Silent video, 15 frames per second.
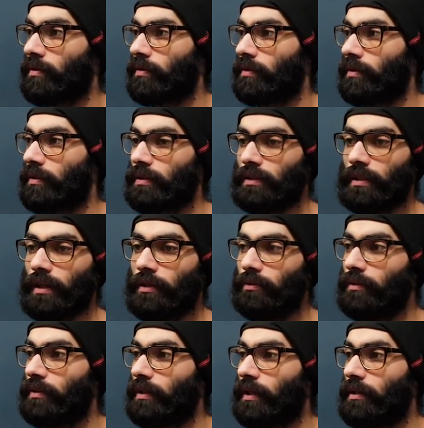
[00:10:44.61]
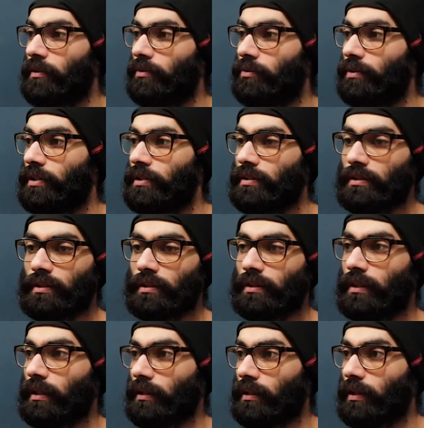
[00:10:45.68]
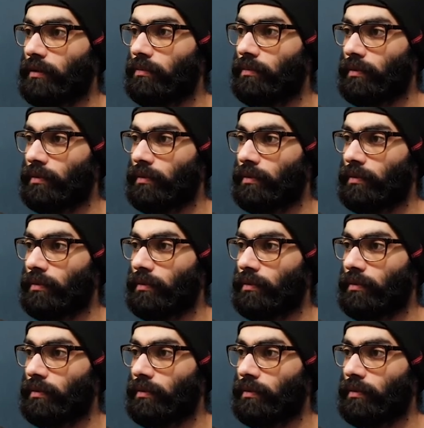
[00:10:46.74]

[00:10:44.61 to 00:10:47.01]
This I don't know, this is gonna take time.